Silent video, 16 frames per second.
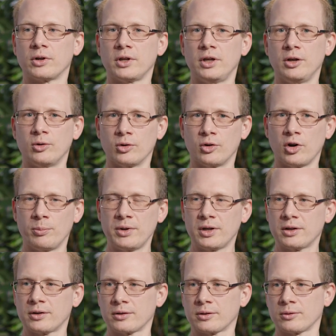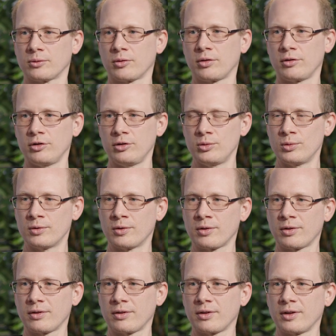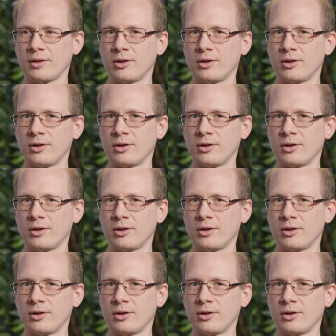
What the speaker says: economic students